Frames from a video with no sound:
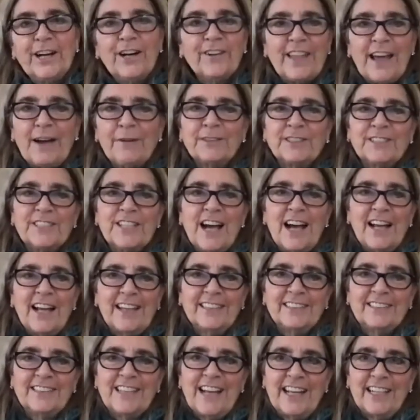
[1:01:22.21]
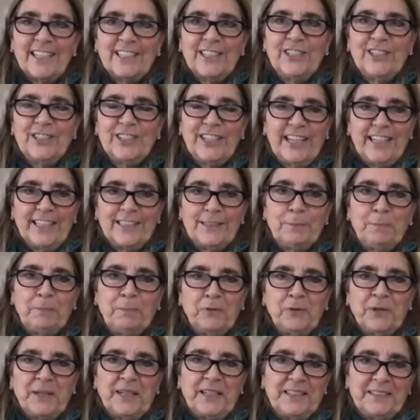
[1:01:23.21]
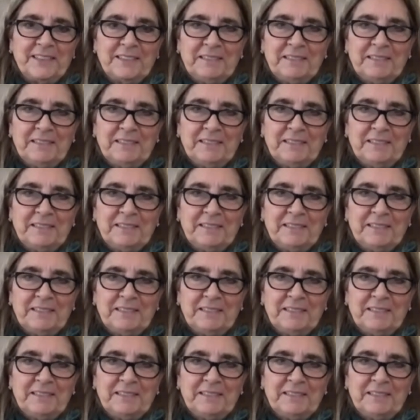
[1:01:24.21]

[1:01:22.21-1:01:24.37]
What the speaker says: That's not a good end point.